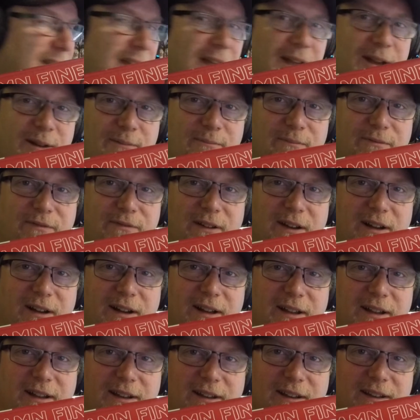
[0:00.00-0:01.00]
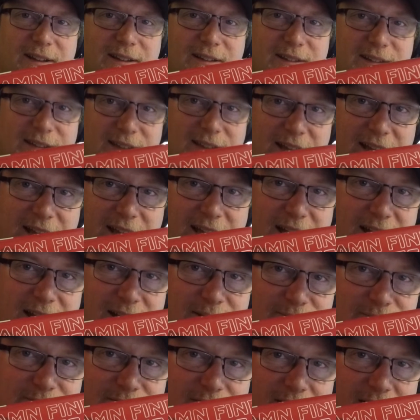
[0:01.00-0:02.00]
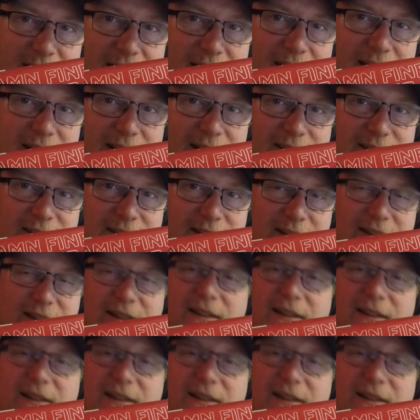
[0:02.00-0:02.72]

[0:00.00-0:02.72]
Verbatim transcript: Damn fine. Damn fine.